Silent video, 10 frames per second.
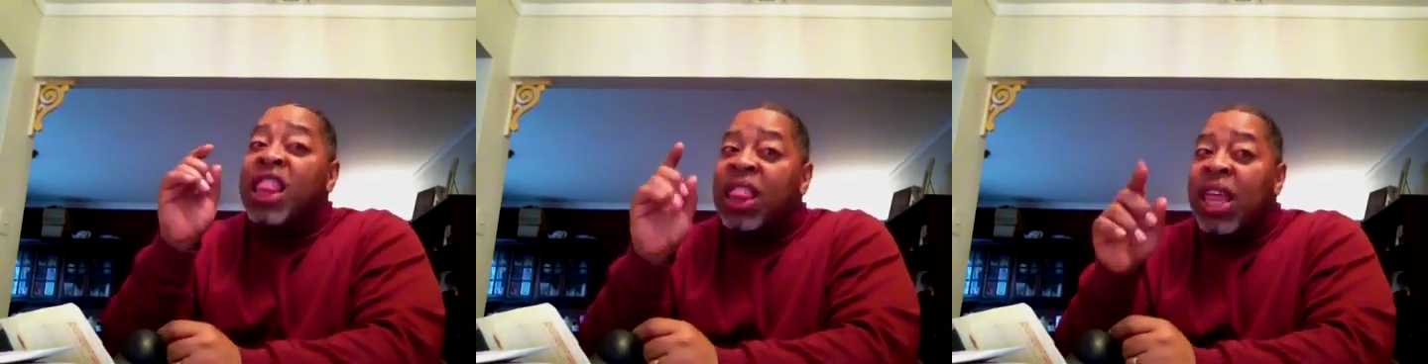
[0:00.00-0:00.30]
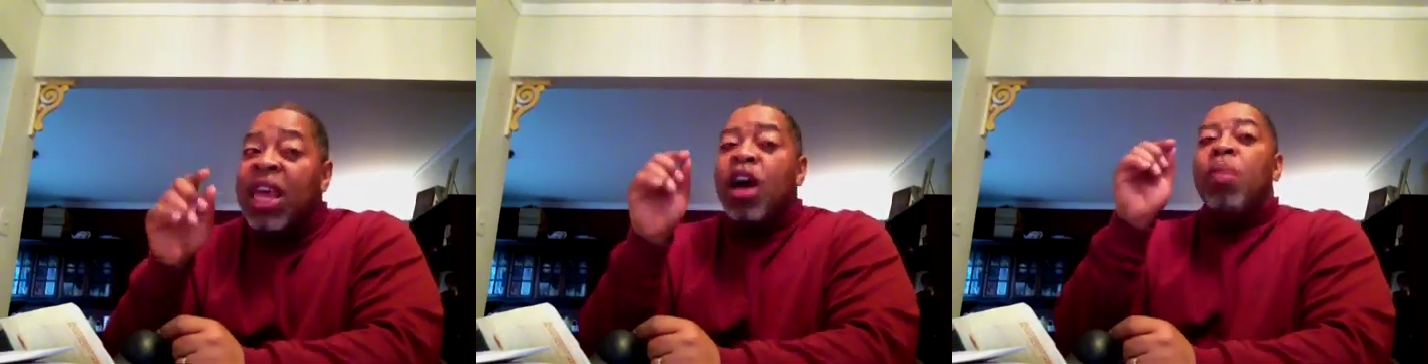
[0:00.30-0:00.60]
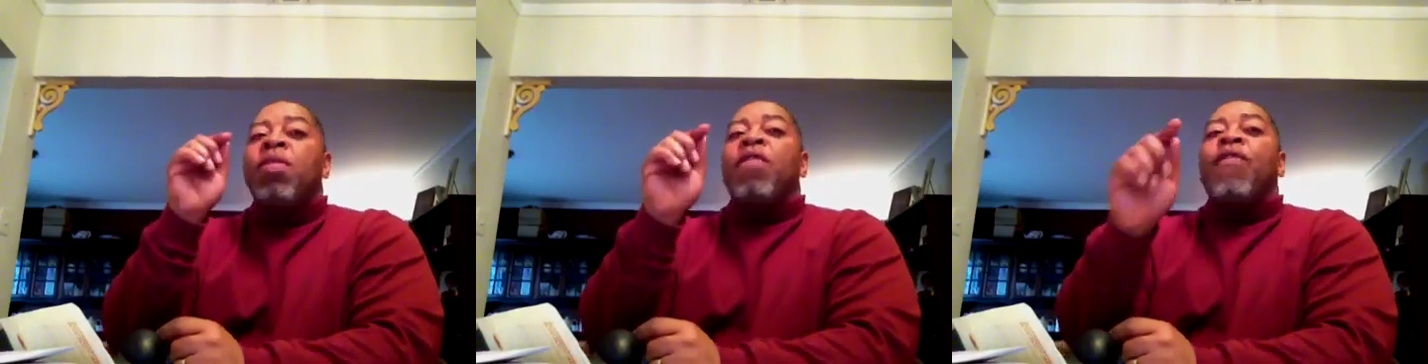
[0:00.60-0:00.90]
Think
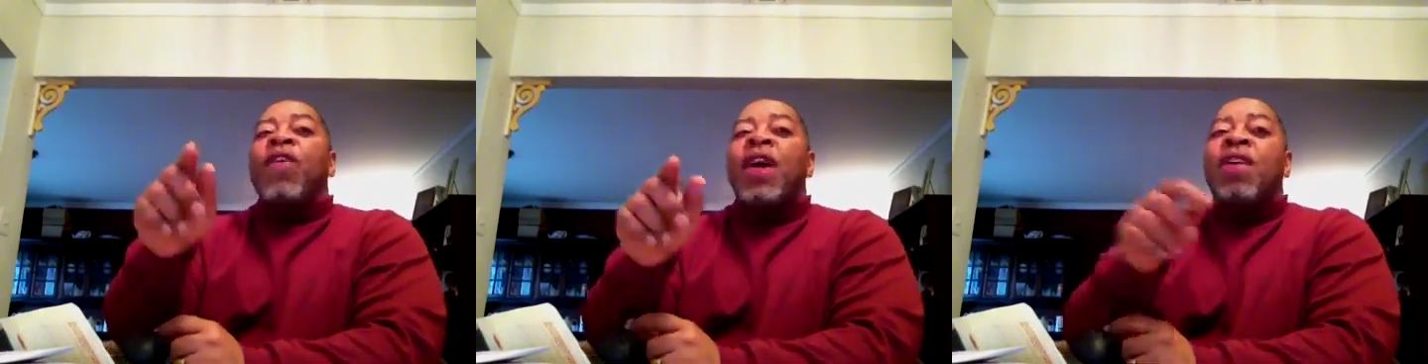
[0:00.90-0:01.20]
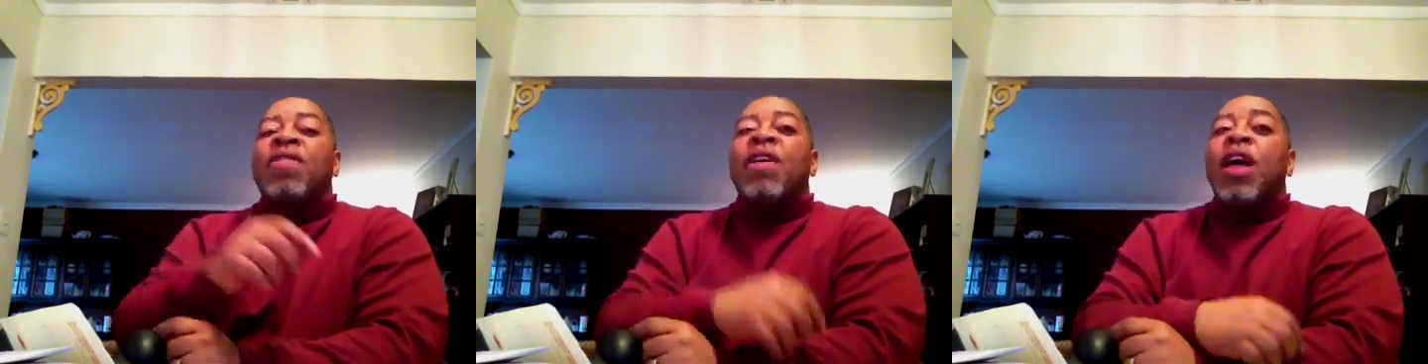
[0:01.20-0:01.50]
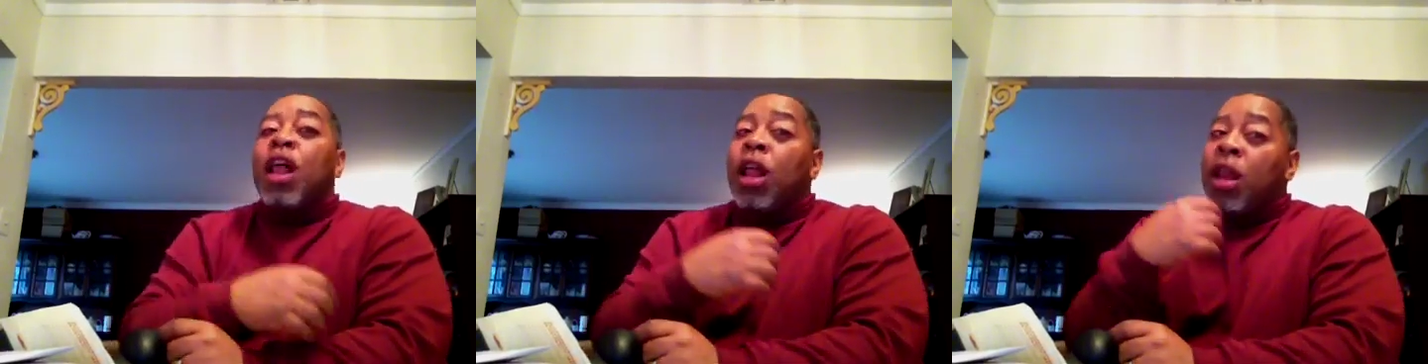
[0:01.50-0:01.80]
of the face
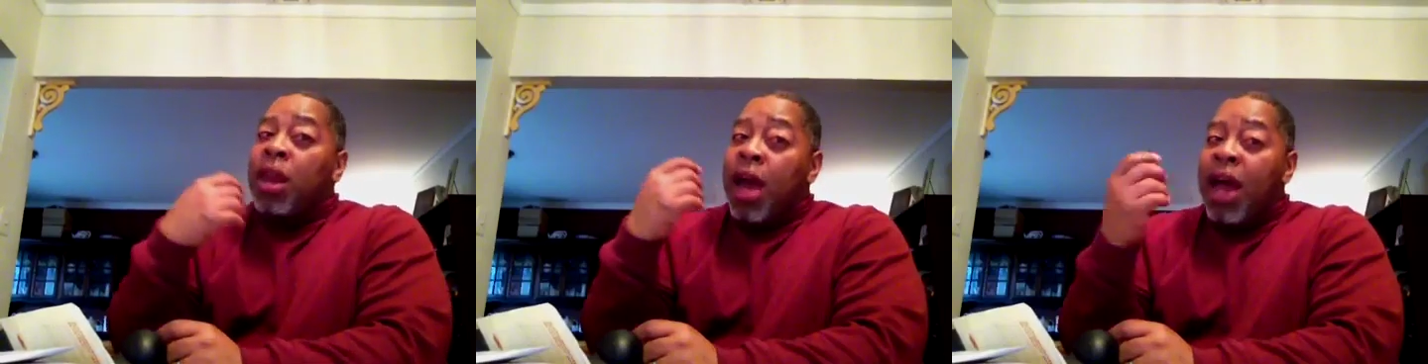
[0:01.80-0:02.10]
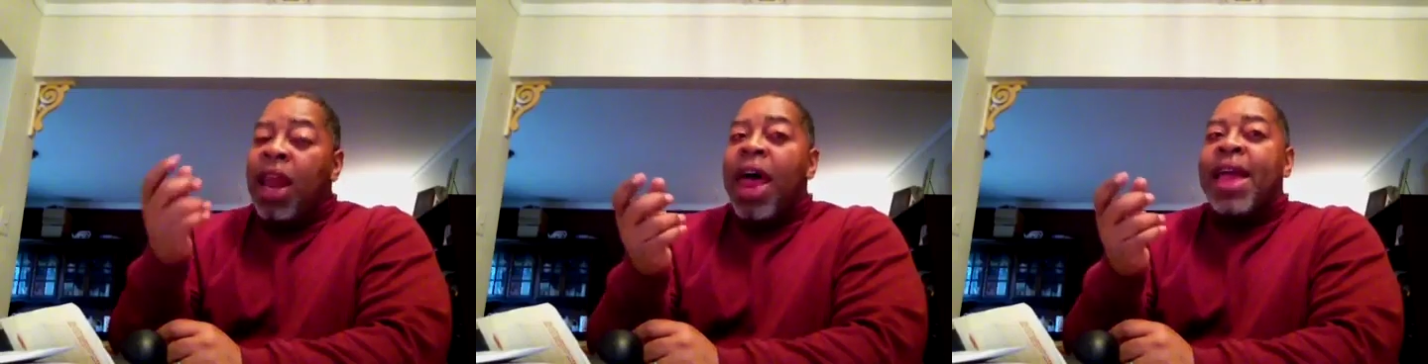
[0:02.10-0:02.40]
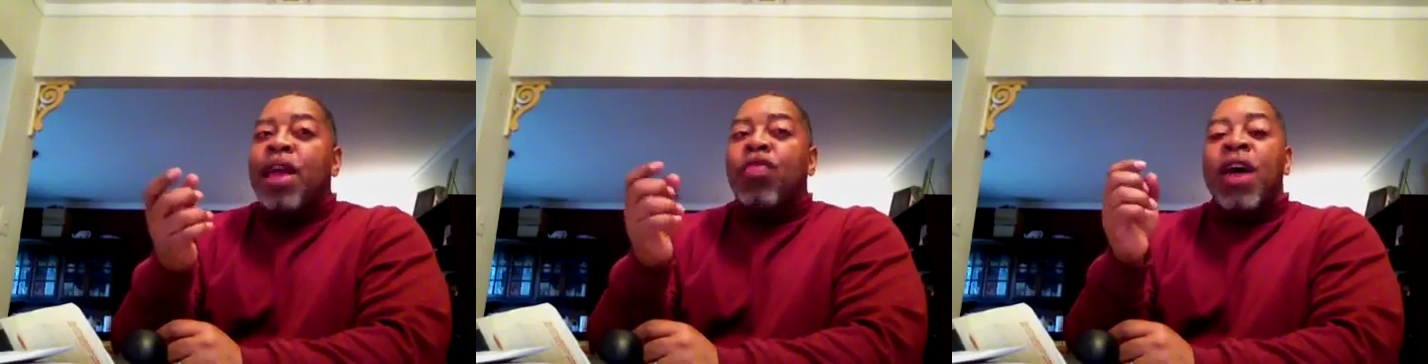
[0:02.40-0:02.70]
not
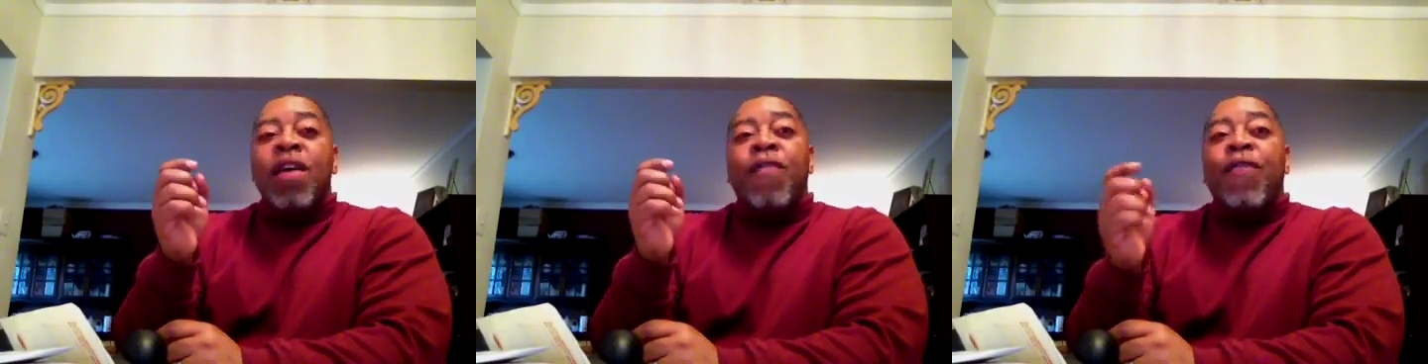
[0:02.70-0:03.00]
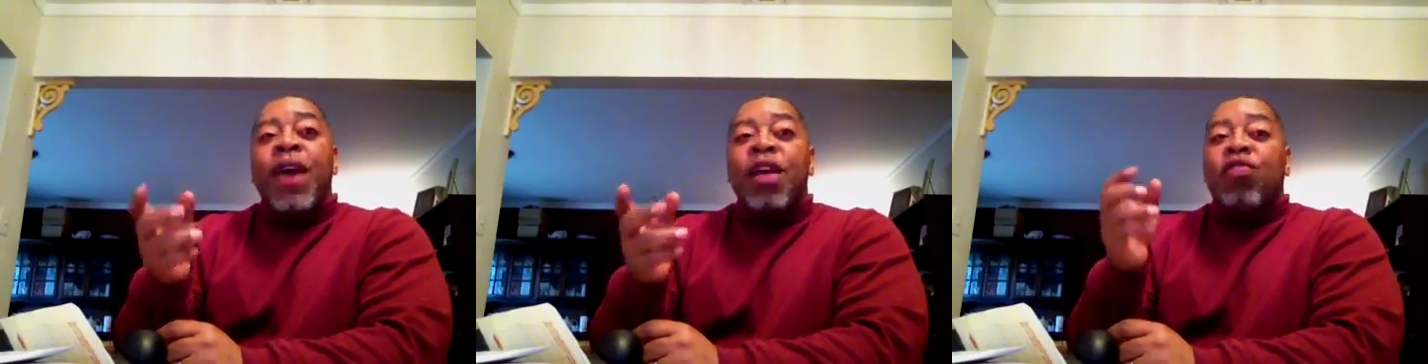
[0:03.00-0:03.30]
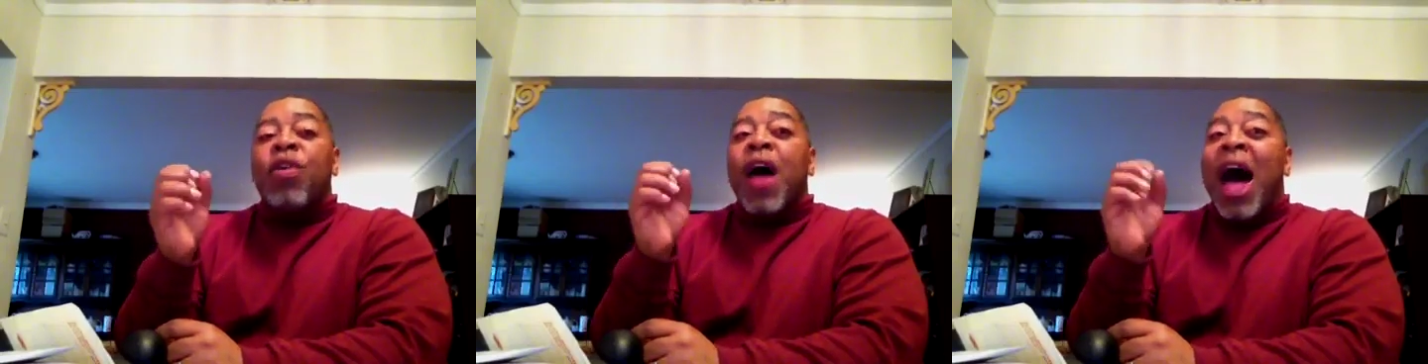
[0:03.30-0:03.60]
like it's a
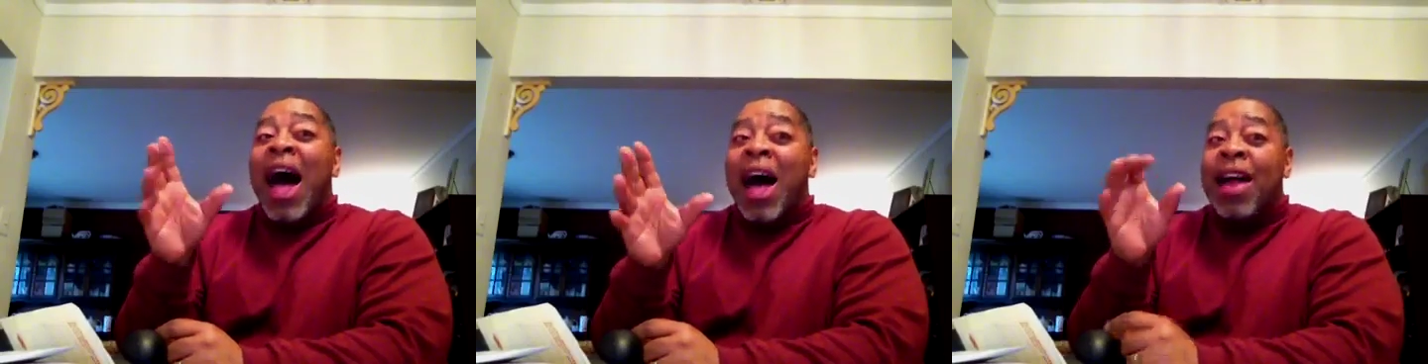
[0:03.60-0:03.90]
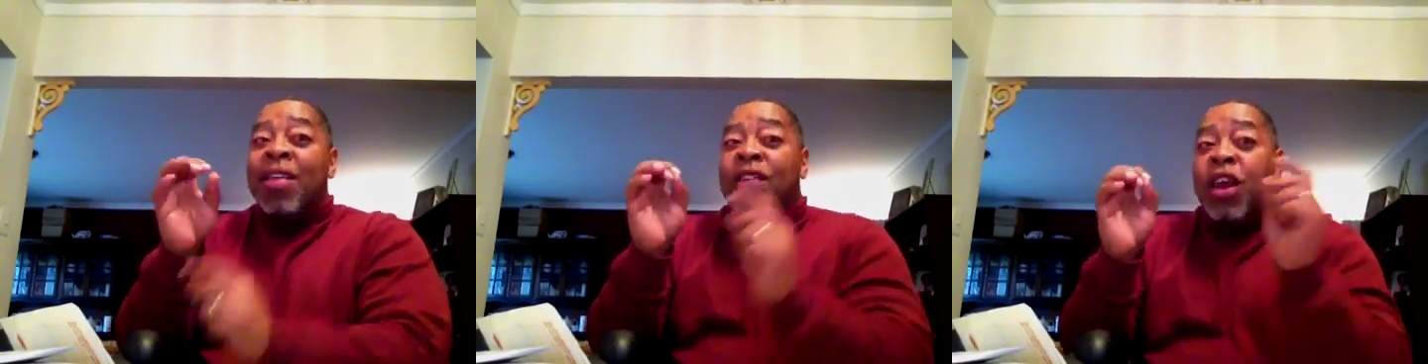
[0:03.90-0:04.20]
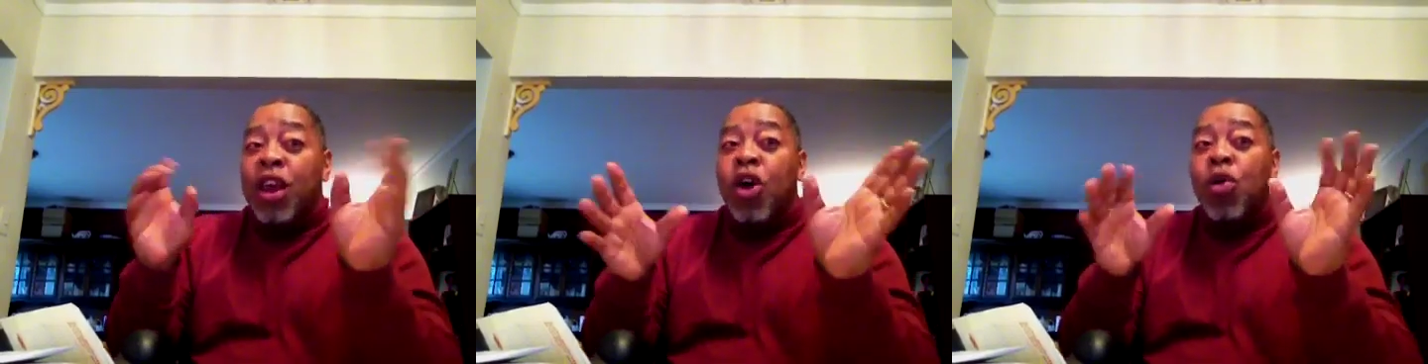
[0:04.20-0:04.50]
face with eyes,
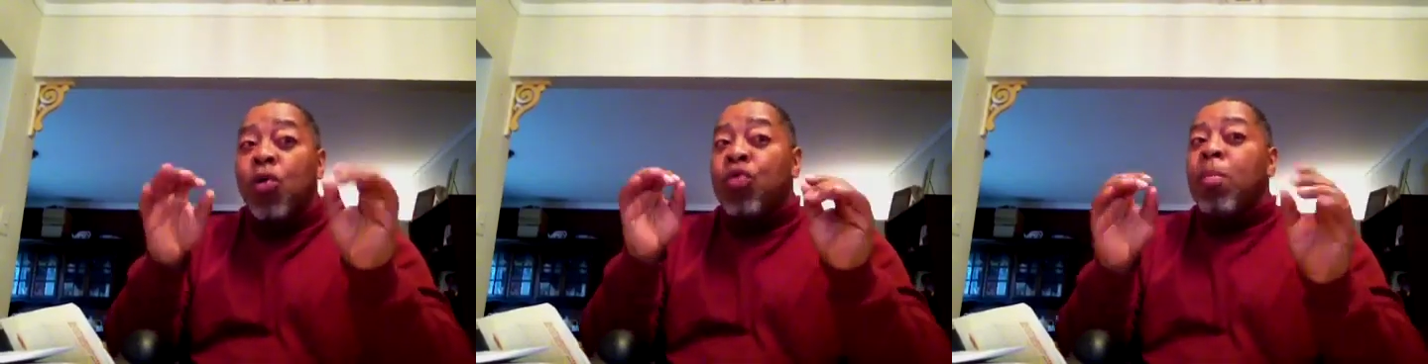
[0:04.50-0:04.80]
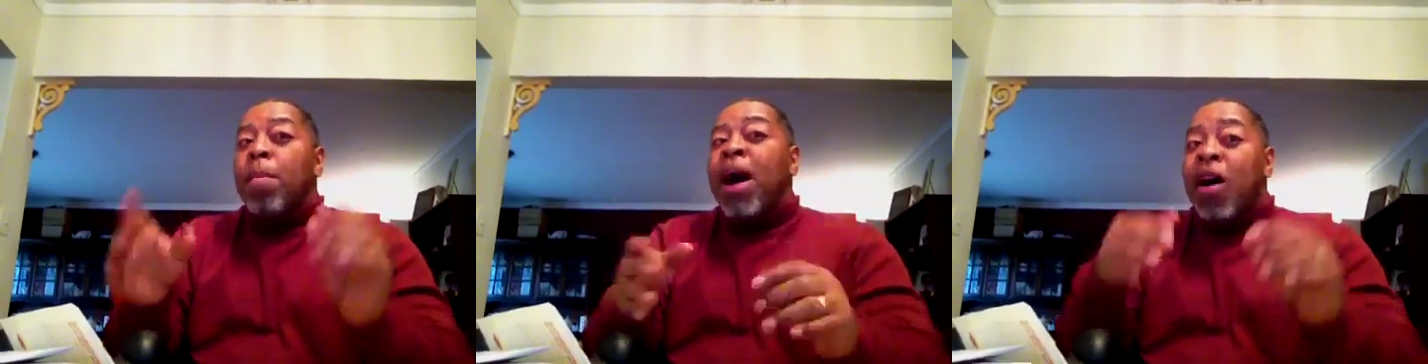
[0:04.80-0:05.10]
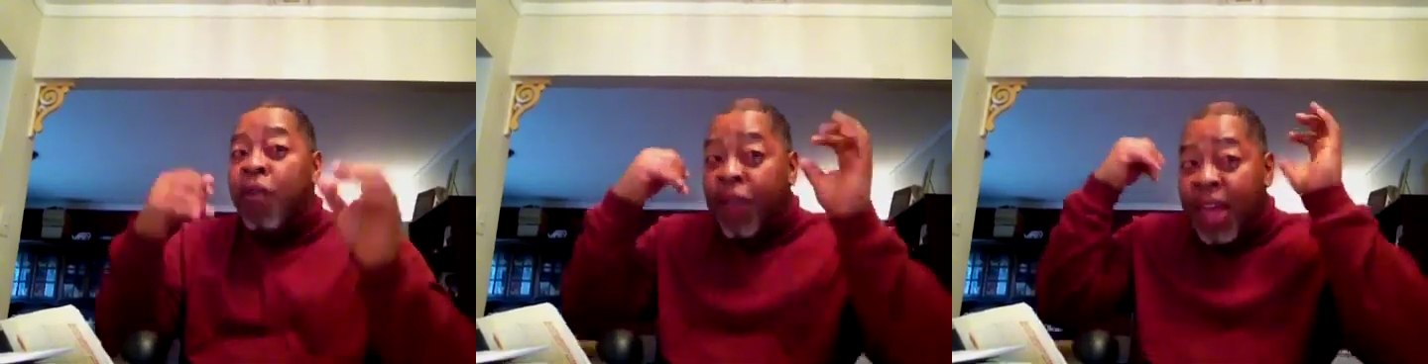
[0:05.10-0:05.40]
nose, mouth,